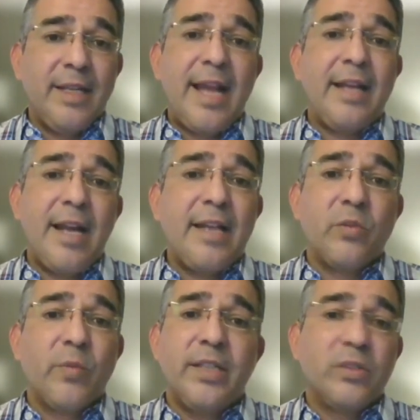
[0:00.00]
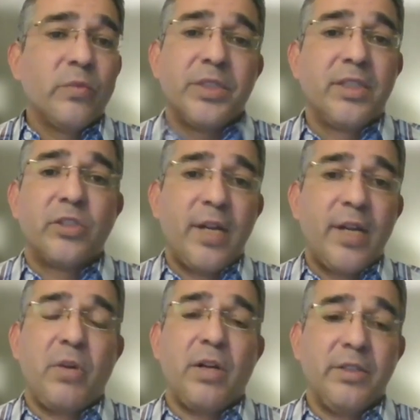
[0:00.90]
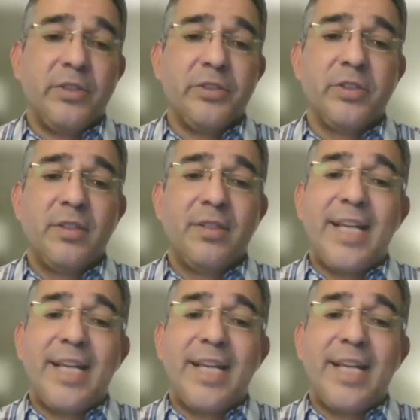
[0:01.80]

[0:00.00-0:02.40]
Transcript: And that 9th waste was the trade partners.